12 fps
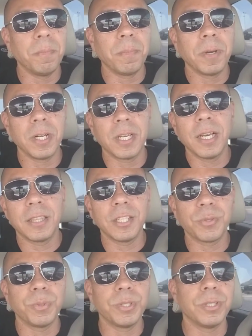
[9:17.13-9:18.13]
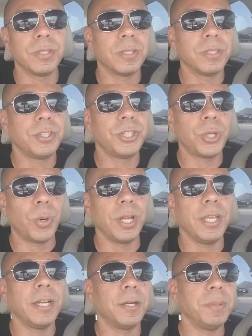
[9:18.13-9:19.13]
going to cut this one short
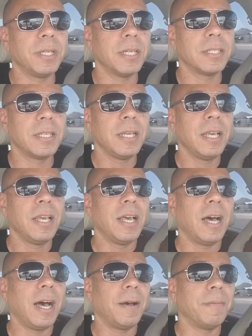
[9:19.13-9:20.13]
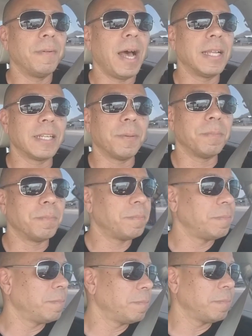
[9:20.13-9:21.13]
here because as I'm
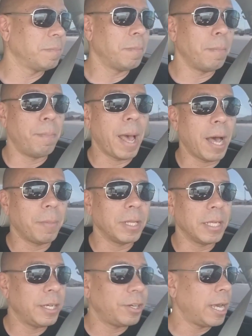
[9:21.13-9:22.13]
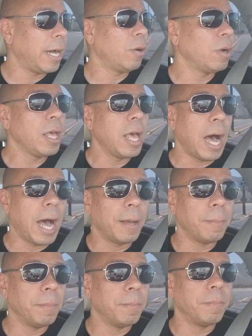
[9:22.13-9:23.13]
babbling here now,
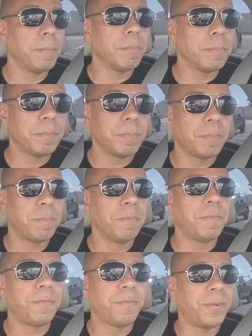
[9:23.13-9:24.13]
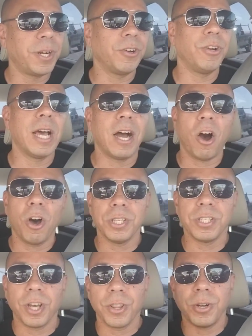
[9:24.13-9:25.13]
I'm figuring out all
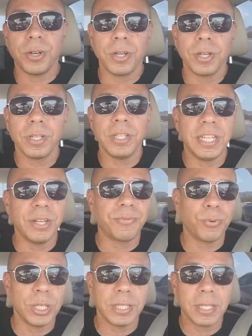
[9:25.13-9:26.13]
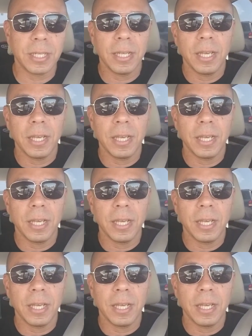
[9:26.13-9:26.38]
these other different